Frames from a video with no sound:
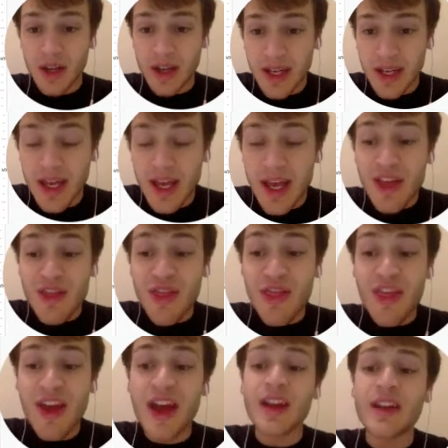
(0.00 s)
Right?
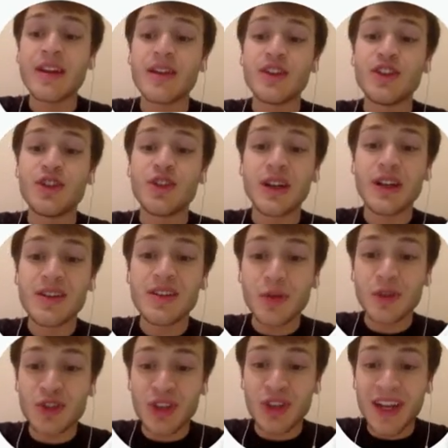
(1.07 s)
Then you're going to
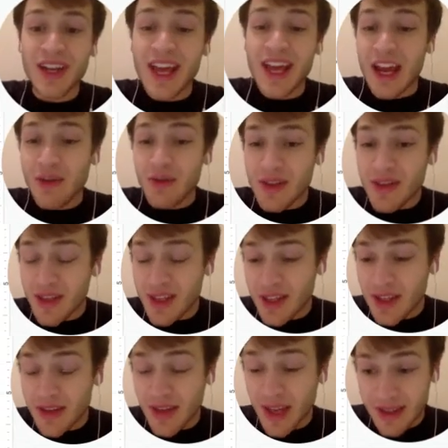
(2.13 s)
double check that
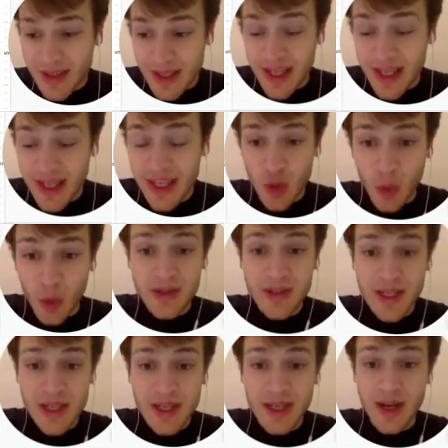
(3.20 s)
everything that is in your
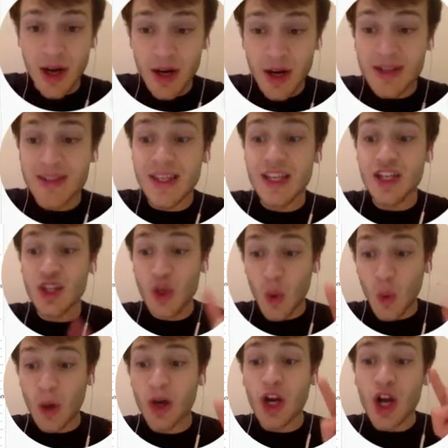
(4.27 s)
CER is in
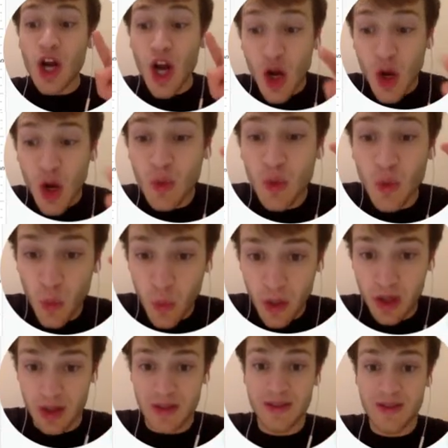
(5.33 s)
your own
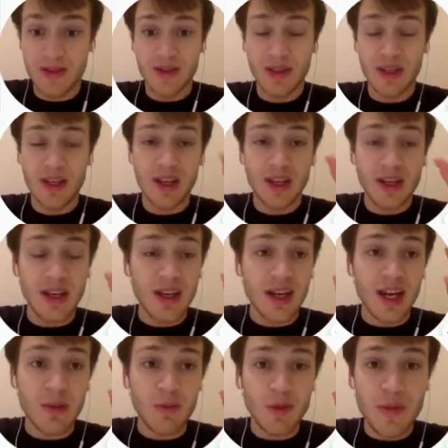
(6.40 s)
words.
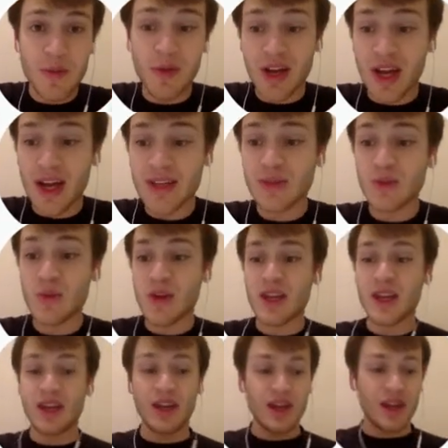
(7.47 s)
Remember, guys,
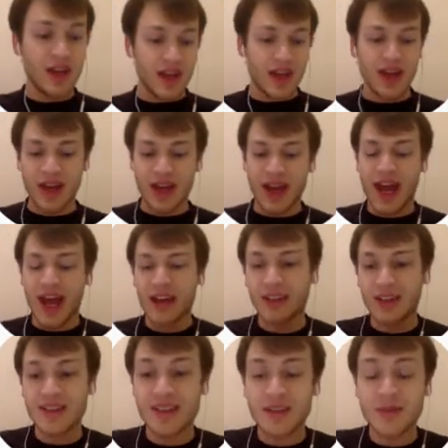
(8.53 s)
we had a
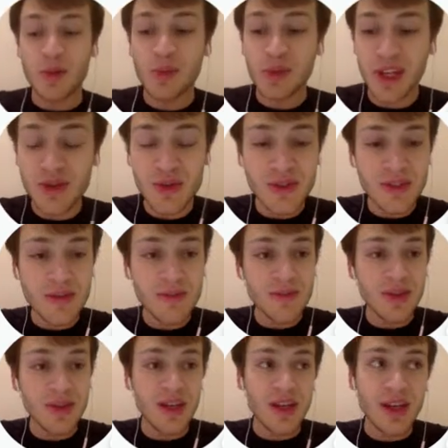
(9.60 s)
lesson about
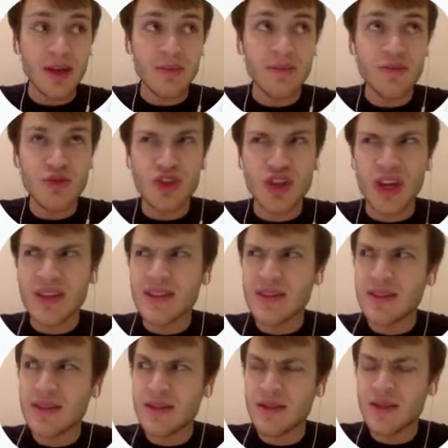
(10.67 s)
plagiarism
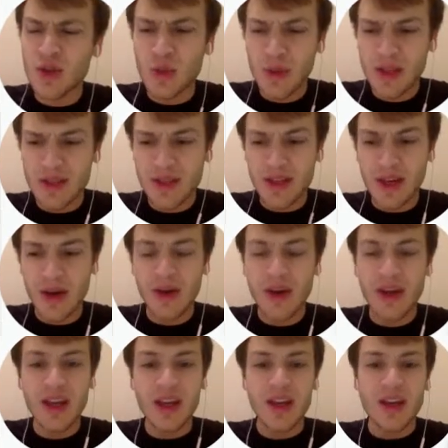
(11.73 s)
just 2 weeks ago,
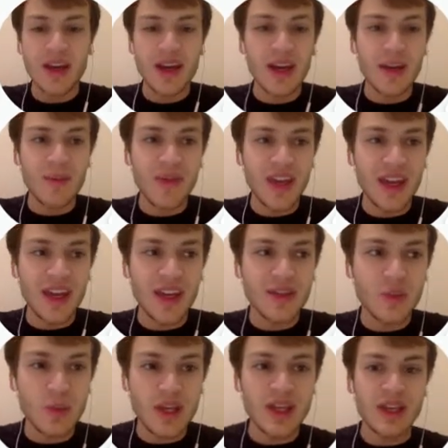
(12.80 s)

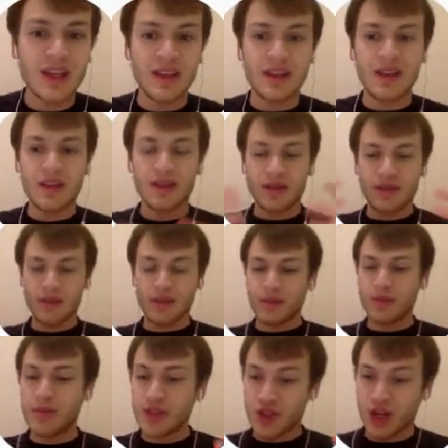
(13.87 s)
and
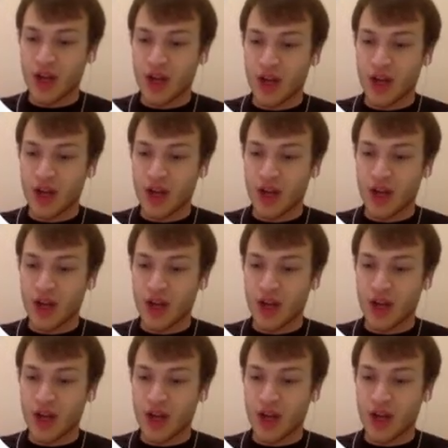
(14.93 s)
Ms.